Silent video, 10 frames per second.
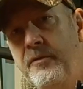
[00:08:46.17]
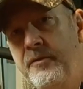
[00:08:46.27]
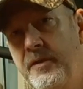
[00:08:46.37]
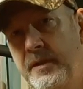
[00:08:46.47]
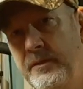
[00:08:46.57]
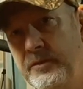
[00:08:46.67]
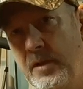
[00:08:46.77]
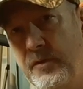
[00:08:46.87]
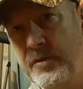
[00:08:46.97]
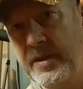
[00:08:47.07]
of
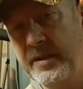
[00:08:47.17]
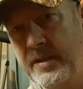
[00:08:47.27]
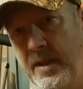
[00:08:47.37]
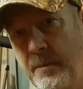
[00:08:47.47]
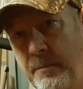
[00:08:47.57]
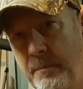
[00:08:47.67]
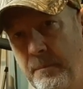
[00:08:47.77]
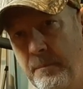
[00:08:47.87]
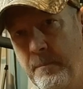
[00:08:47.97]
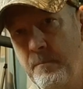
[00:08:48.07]
rifles that
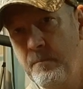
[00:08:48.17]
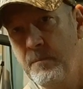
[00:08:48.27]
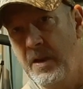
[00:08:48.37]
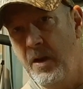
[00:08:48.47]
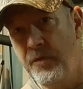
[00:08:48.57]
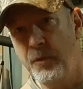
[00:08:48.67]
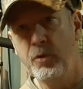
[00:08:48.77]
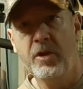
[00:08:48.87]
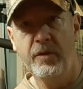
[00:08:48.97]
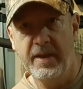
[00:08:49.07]
I thought
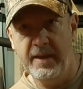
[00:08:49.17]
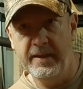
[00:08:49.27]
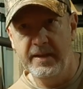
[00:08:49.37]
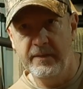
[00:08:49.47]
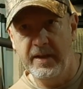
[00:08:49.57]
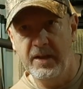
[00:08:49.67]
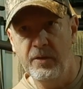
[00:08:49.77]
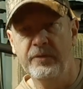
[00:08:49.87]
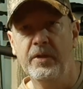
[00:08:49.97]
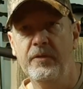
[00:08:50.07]
were okay, and I've had a
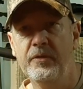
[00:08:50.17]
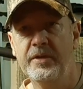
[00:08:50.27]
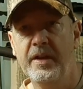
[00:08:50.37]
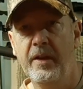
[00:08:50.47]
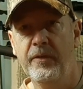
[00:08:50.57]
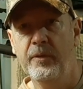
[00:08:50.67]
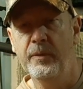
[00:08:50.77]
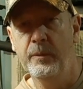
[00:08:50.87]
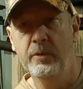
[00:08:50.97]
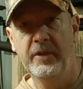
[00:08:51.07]
lot of rifles that I thought
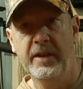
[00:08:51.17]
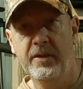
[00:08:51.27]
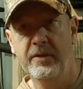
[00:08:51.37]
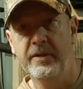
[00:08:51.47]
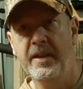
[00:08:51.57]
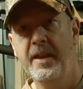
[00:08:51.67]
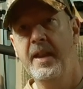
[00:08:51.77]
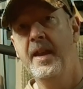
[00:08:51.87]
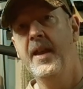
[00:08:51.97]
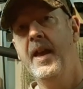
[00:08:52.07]
were really good.
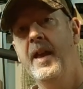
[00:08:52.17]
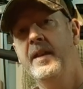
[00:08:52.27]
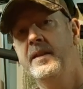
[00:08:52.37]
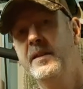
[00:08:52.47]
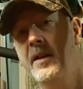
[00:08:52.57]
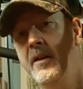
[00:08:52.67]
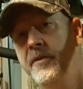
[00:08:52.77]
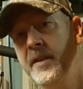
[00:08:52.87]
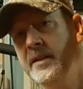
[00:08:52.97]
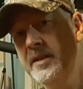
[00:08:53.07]
And I
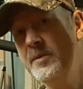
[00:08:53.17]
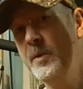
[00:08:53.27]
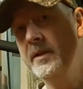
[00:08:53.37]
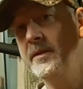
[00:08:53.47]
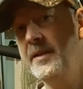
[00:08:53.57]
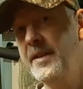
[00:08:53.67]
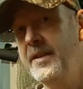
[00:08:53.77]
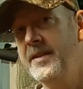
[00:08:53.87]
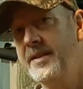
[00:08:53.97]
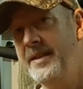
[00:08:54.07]
think this one
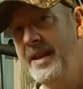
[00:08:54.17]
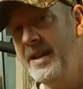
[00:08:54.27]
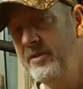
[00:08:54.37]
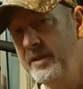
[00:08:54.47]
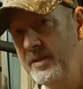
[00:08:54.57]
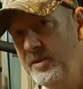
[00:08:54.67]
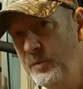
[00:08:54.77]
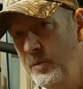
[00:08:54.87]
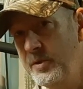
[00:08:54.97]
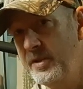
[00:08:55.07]
is erring
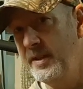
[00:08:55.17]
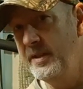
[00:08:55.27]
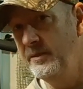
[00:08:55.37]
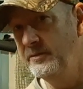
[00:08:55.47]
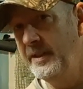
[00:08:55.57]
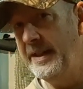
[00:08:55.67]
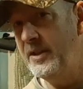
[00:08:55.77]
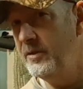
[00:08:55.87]
towards the really